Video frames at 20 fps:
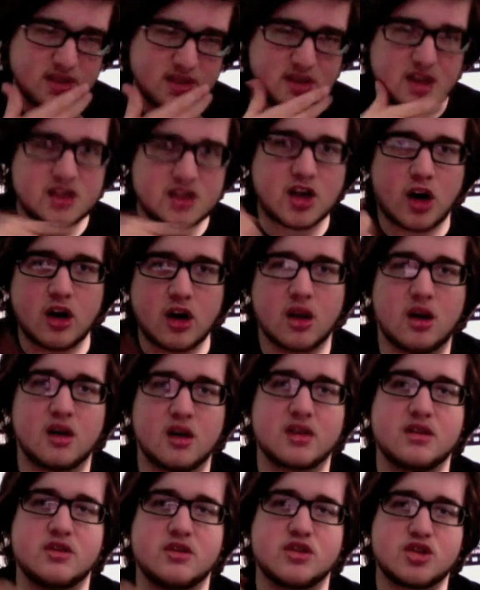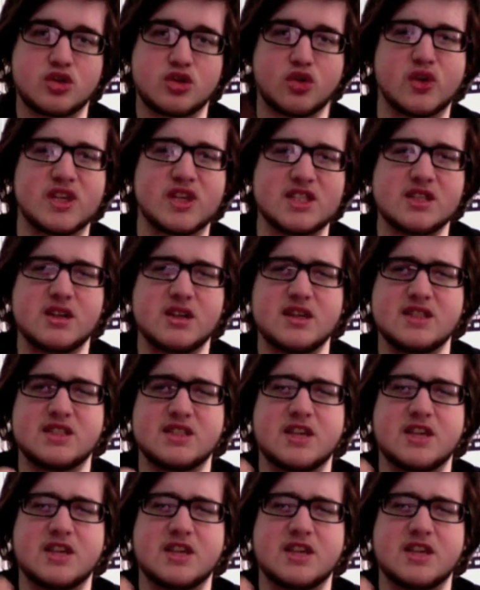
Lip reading: dialogue and the stories is